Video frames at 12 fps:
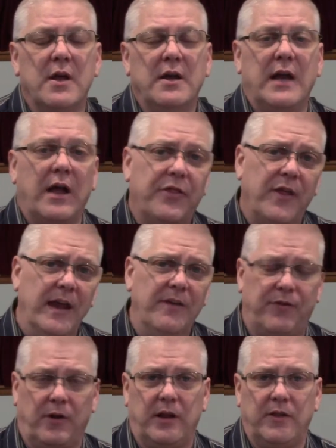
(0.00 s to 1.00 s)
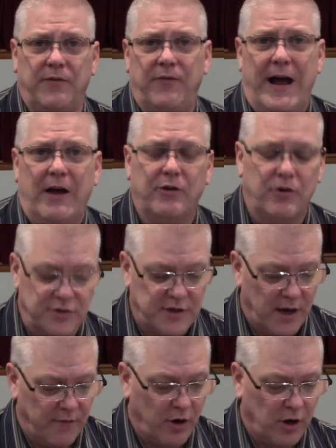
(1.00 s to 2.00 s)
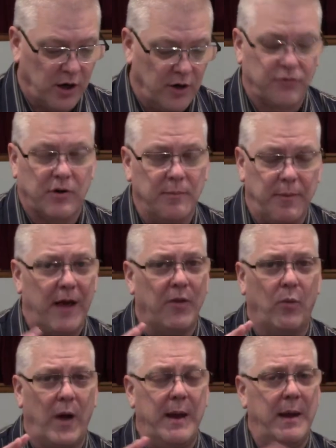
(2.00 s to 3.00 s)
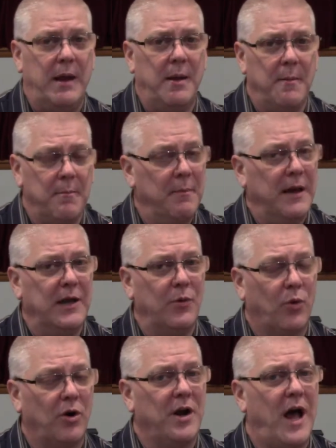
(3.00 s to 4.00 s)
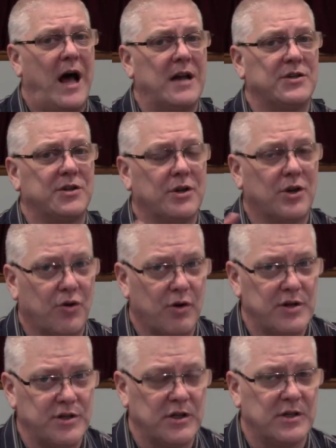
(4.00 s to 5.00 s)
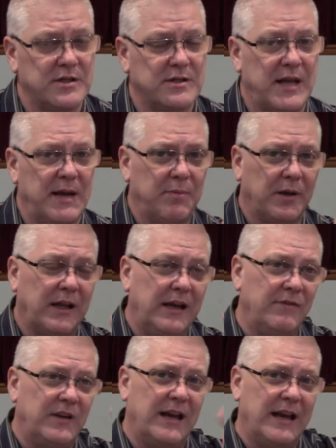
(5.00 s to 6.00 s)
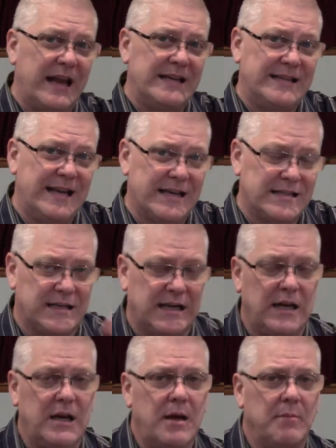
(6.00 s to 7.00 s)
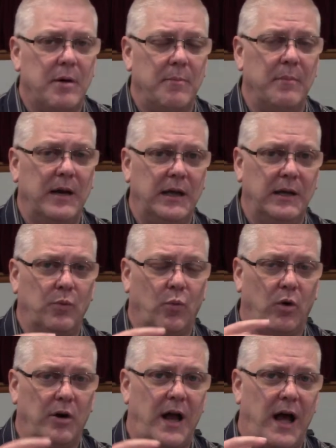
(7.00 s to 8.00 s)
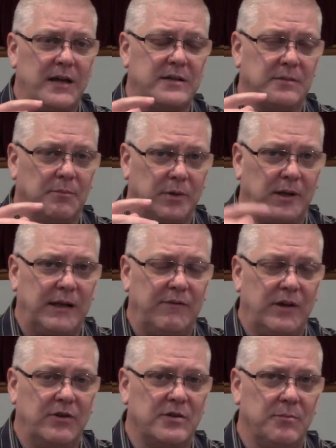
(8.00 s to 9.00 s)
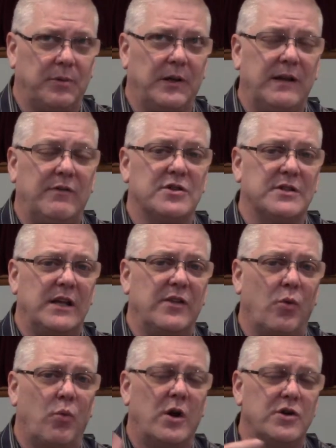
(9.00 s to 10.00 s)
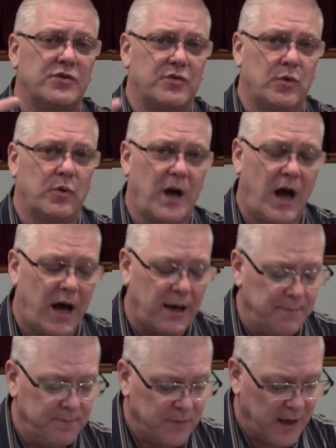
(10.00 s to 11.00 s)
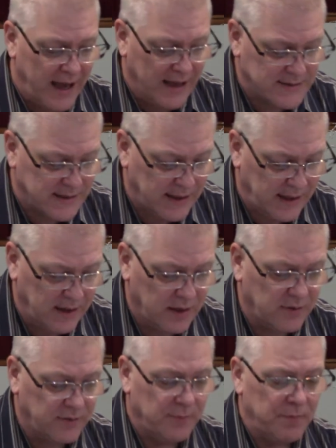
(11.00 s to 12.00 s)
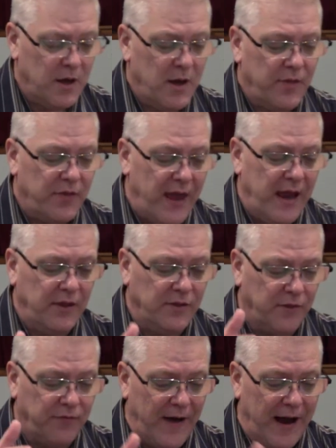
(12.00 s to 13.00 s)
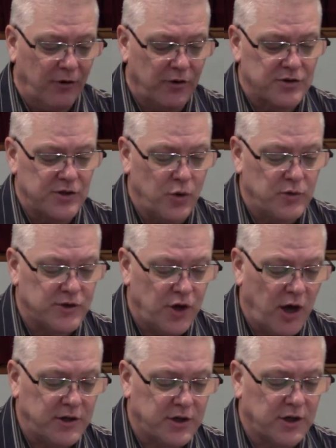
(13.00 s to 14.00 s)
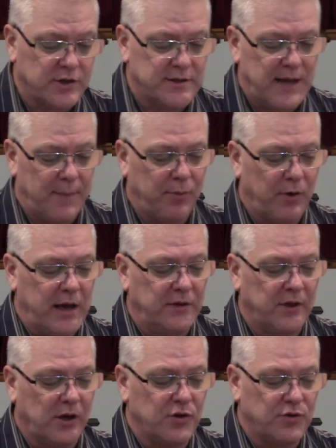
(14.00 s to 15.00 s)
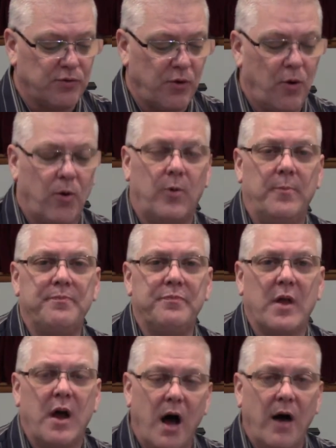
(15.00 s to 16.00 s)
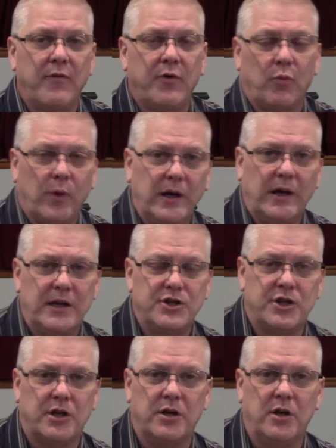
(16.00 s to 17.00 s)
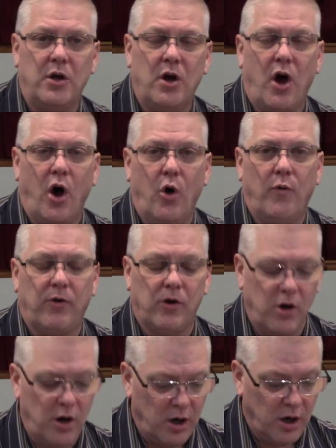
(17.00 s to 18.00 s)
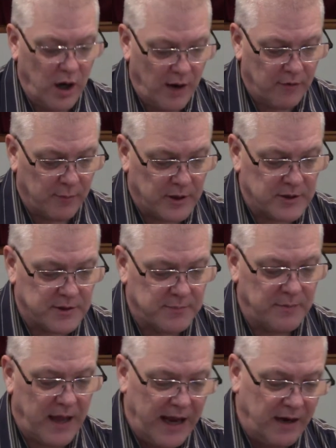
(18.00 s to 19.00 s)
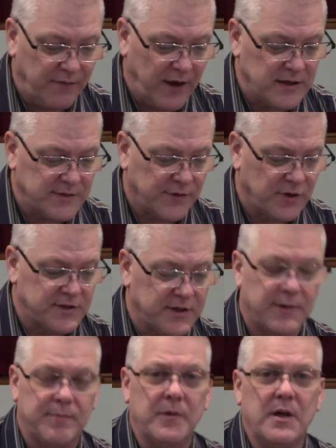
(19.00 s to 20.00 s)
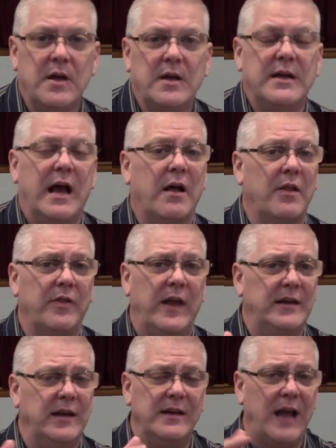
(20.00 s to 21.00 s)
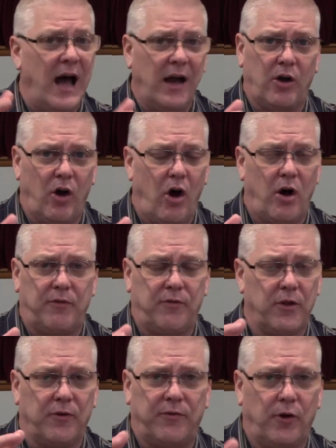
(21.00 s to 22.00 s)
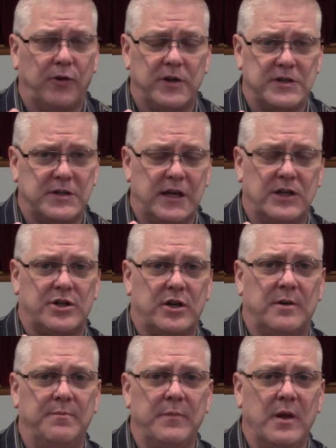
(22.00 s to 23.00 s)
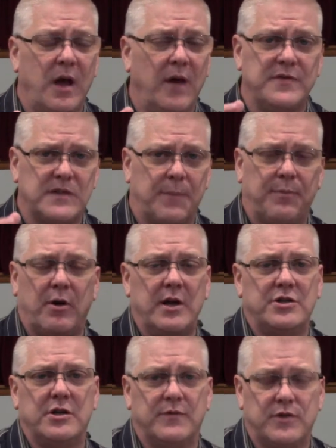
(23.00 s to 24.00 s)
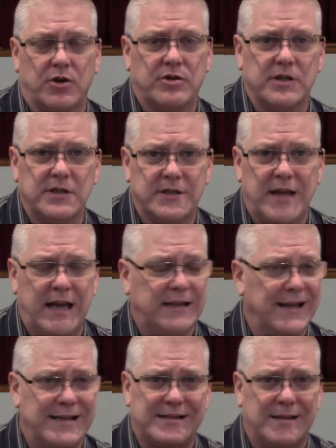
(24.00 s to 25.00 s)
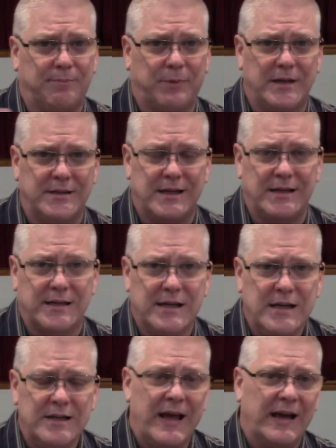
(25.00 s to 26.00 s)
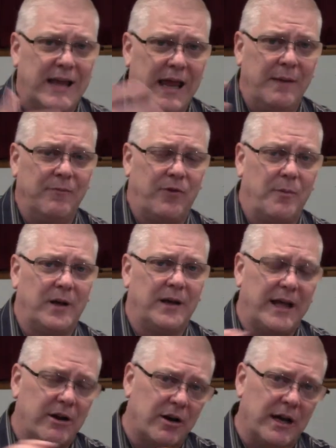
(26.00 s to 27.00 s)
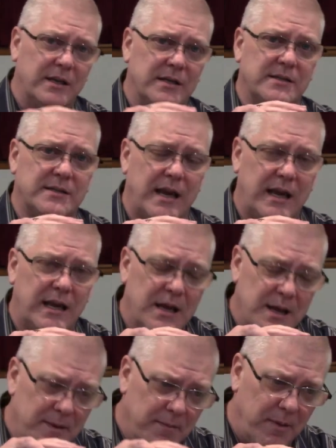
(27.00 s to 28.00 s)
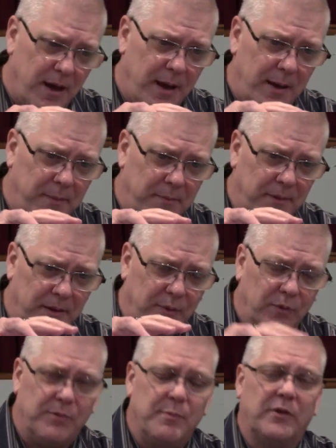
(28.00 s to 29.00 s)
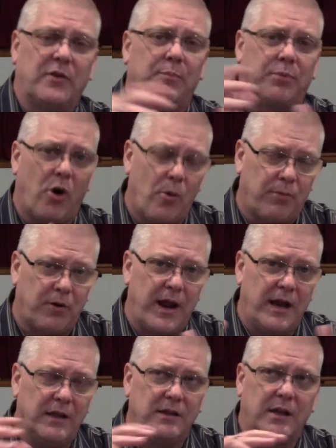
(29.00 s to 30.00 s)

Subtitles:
Now, thankfully, the founders of our country, by the way, many were not Christians. They believed in a deity, but many were not believers in the one true God as he is. The founders, though, sought to separate the control of religion over government and vice versa. Now, they did not call for the full distinction of separation of church and state. They simply didn't. That came from a letter. It was misappropriated.